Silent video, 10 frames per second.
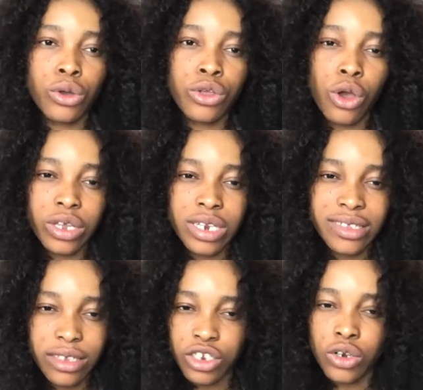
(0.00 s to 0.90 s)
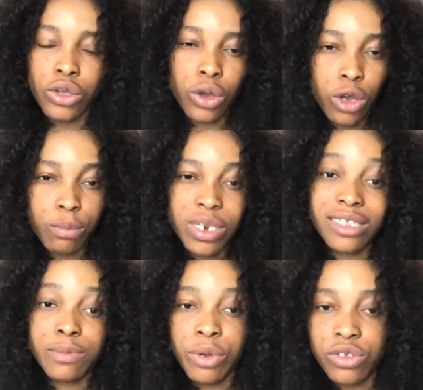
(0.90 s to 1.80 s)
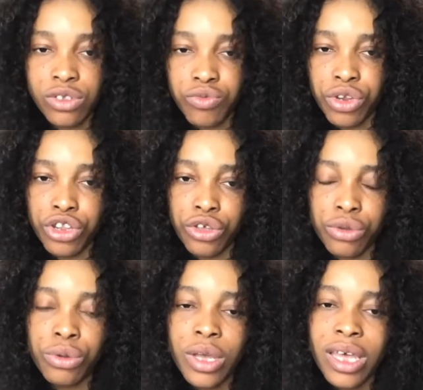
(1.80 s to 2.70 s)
organization or your company is sponsoring you,